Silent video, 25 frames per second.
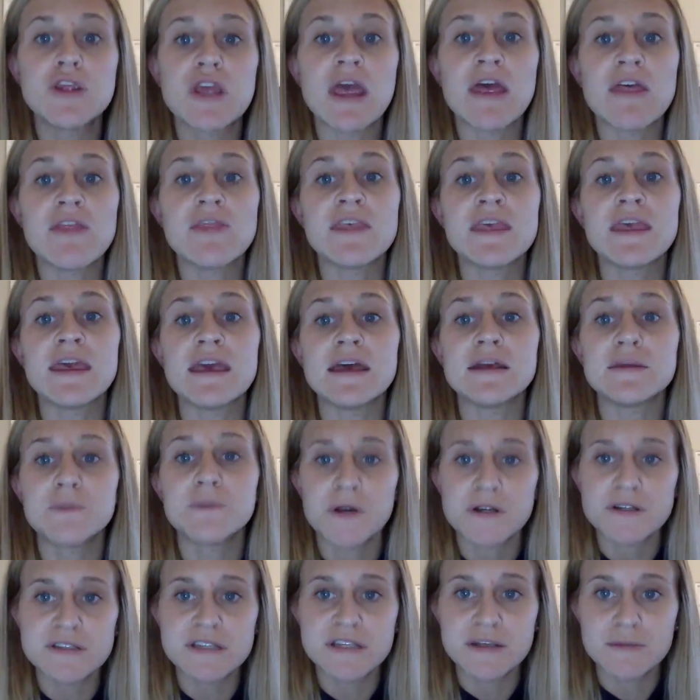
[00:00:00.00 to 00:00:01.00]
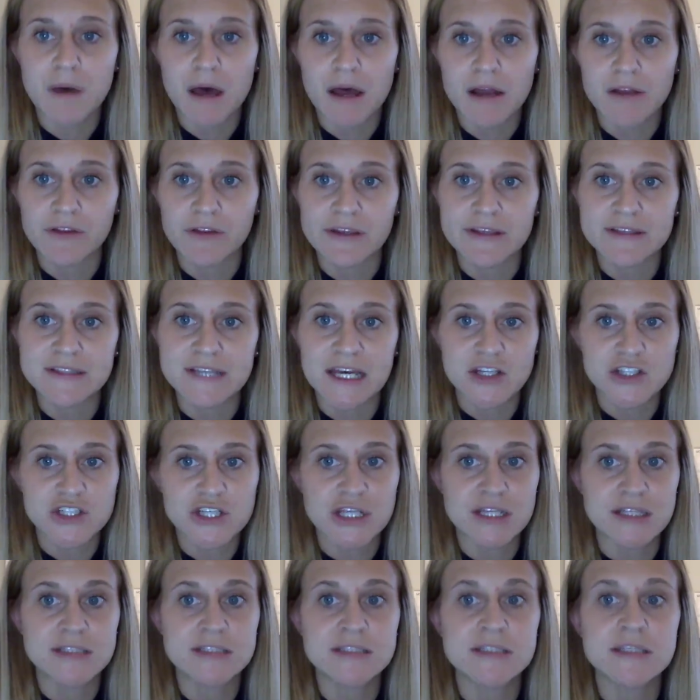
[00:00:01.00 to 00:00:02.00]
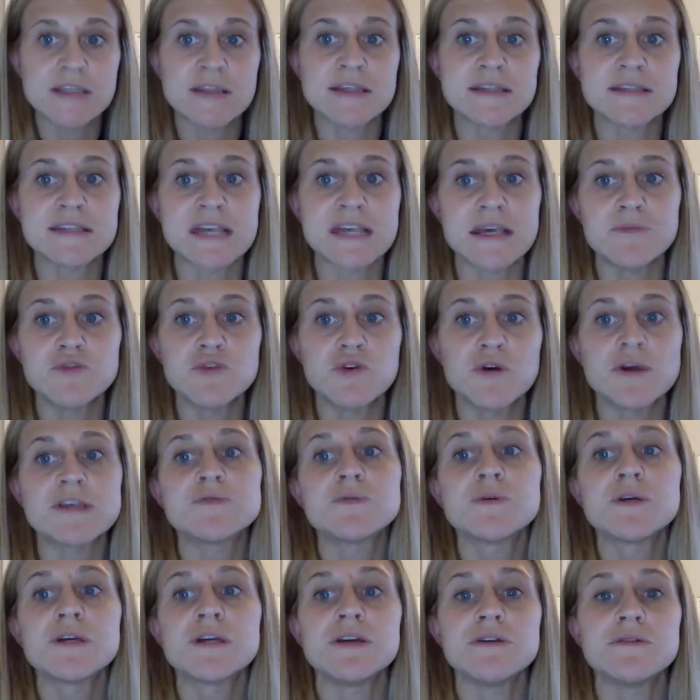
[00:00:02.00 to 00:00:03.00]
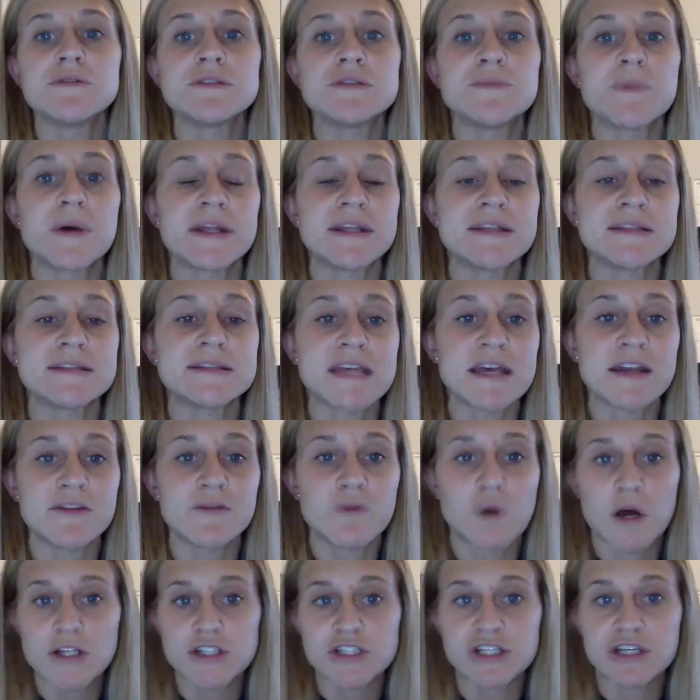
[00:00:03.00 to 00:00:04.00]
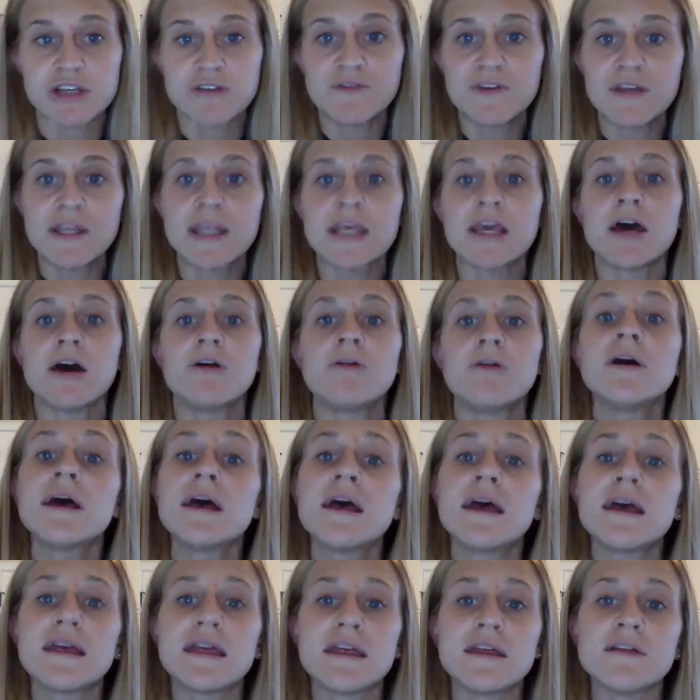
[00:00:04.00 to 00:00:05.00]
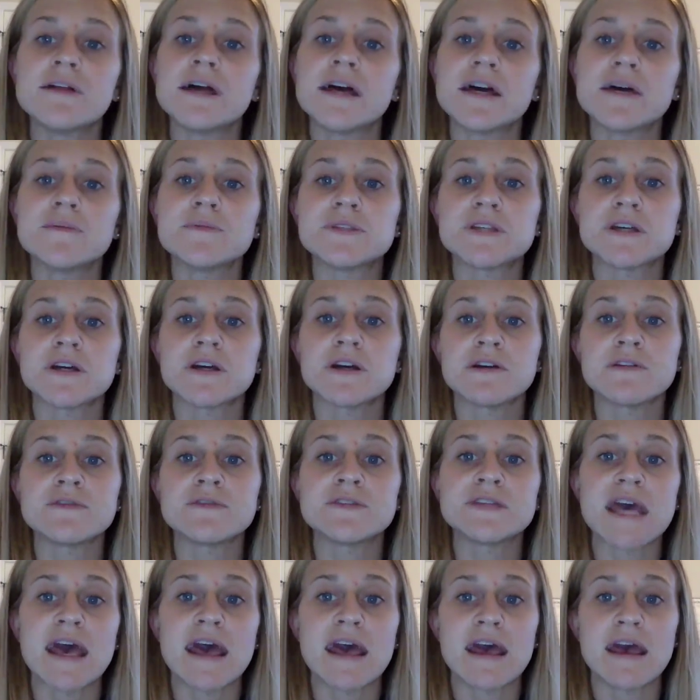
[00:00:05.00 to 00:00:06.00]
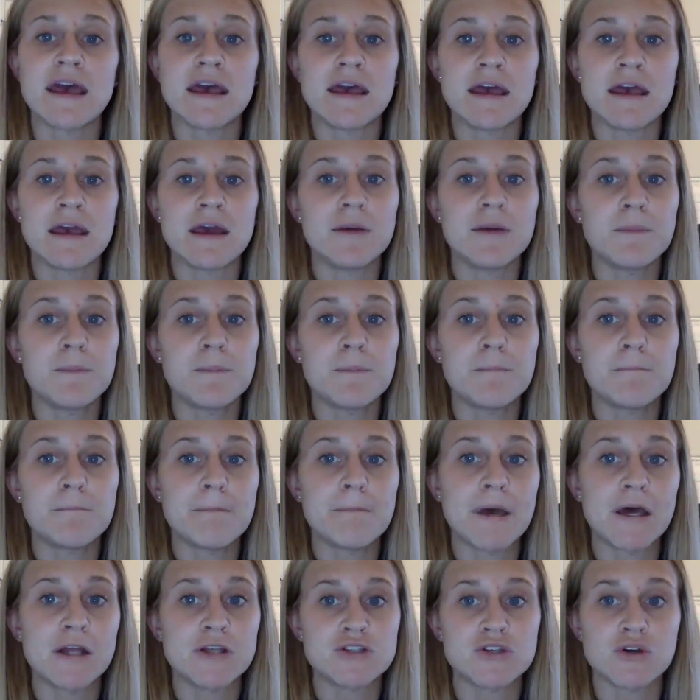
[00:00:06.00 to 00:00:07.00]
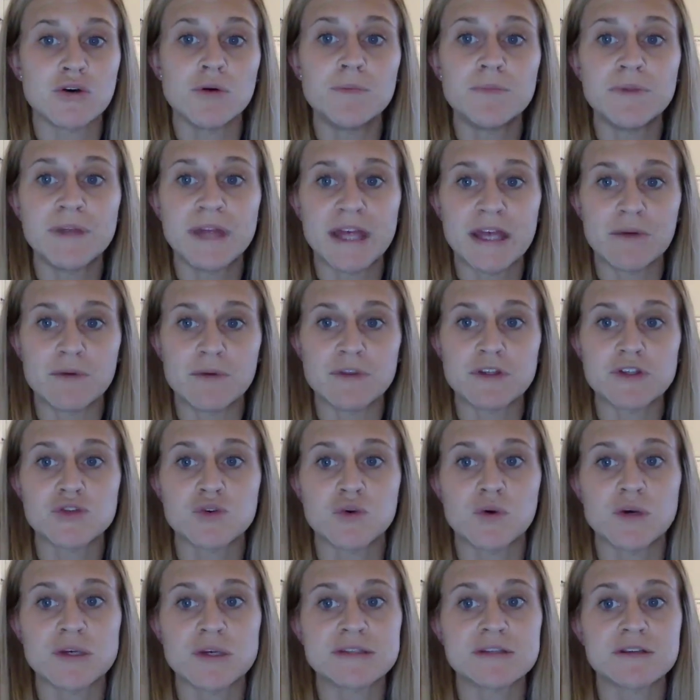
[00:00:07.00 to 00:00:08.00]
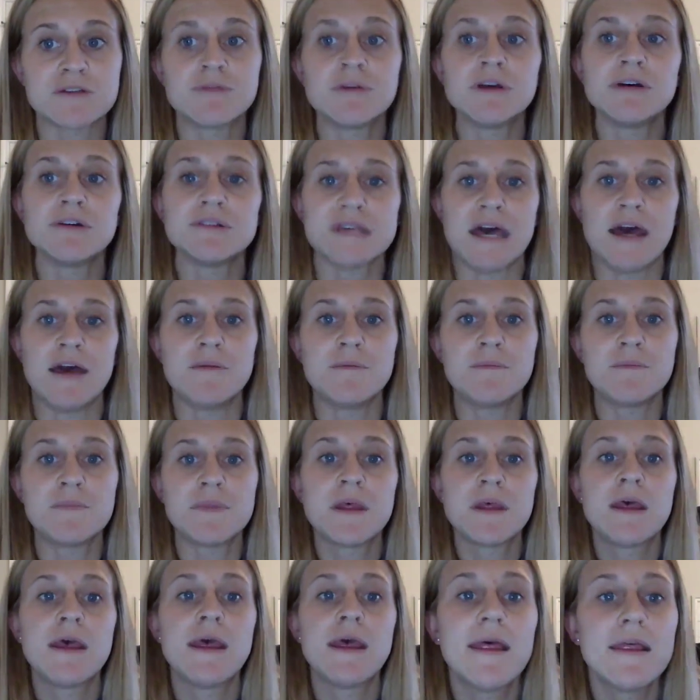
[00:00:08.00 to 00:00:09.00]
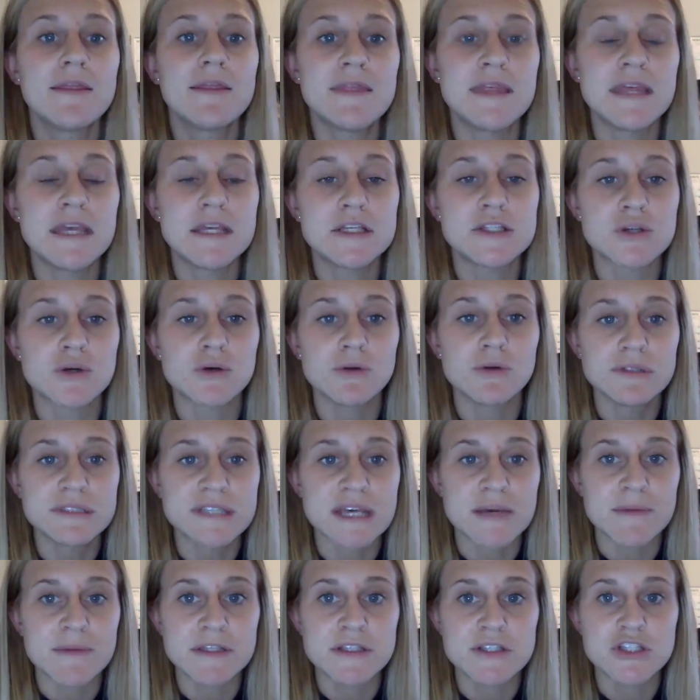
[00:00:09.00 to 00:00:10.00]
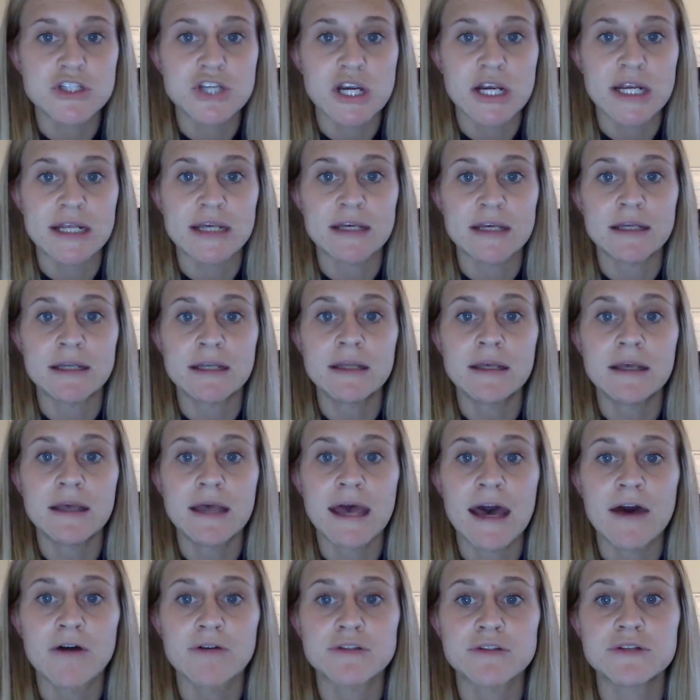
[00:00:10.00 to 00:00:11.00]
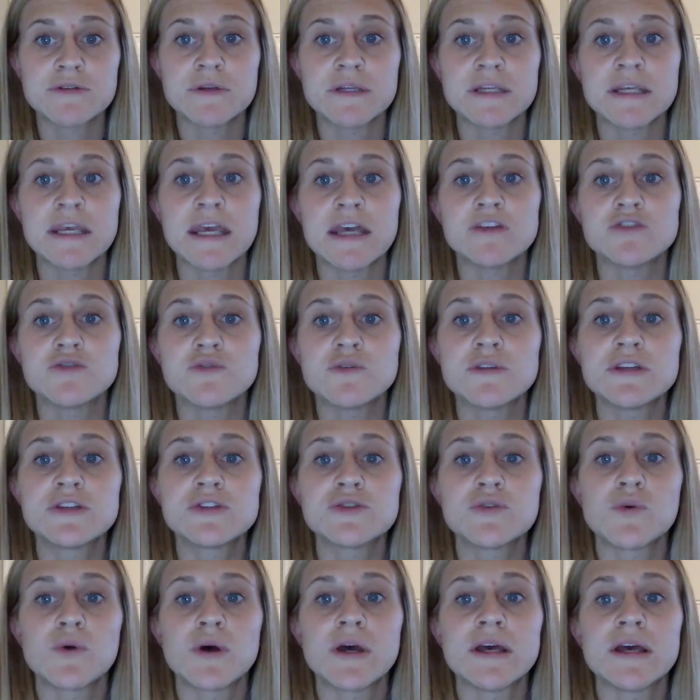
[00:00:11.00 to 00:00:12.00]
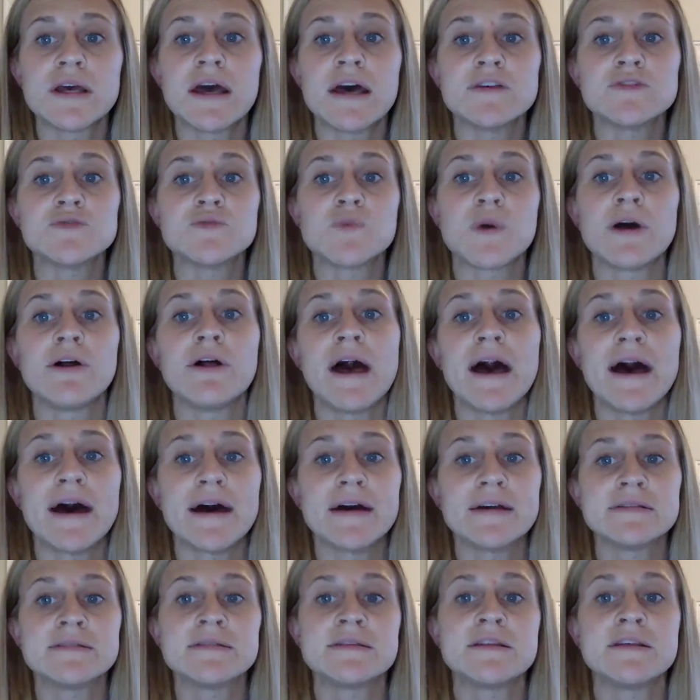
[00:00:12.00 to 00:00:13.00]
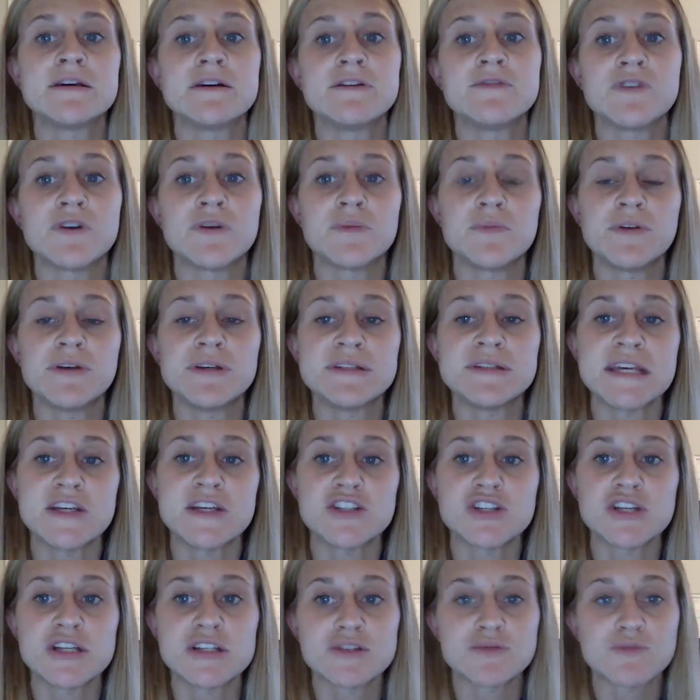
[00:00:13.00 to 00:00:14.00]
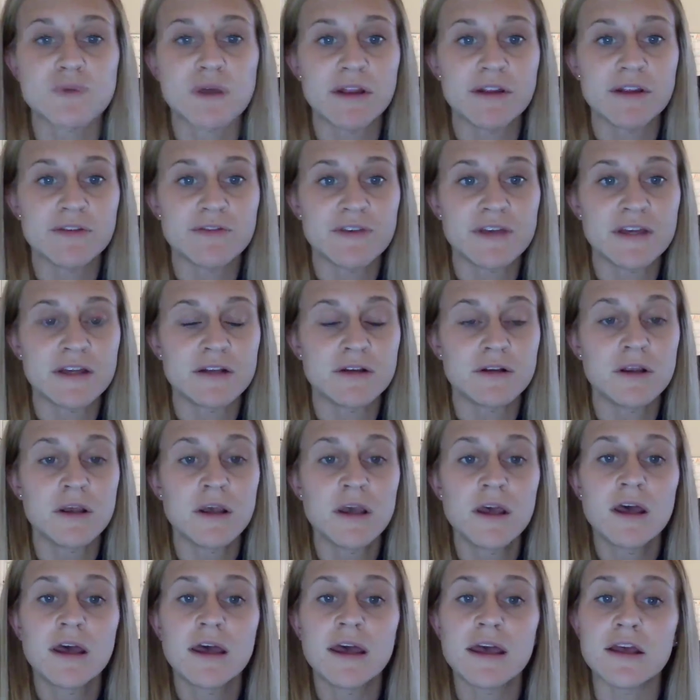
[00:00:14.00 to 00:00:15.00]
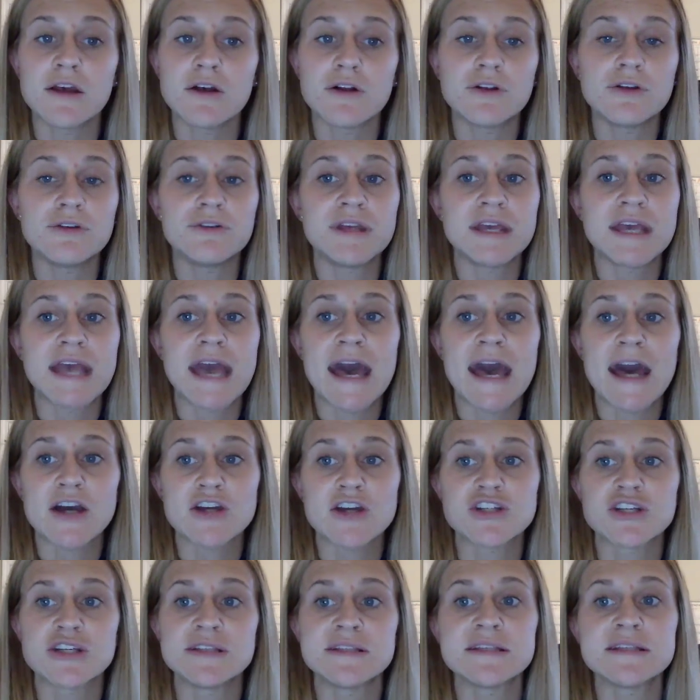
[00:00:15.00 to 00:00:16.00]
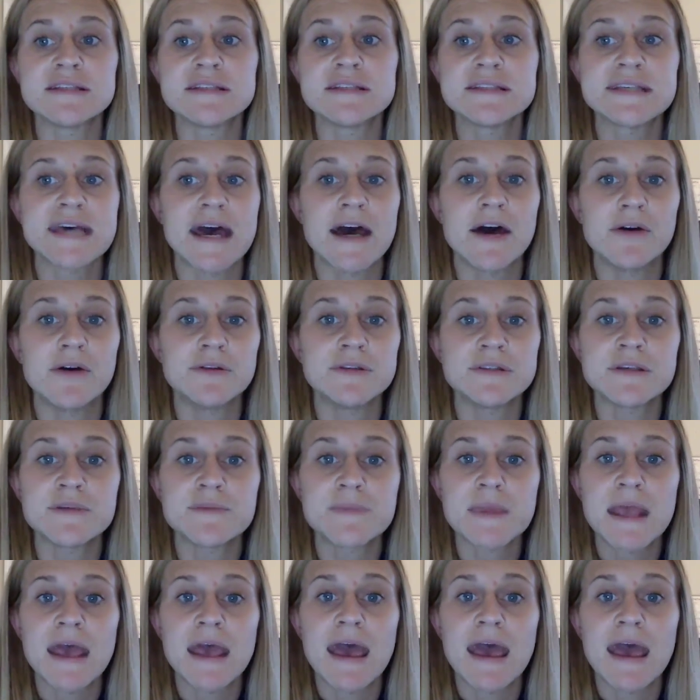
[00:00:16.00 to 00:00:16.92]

In the in-person modeling sessions, the same toys were used, but instead of watching a video, Eli observed an adult playing with the toys in real time. The adult demonstrated how to engage with the toy as well as the verbalizations relevant, including actions and sounds.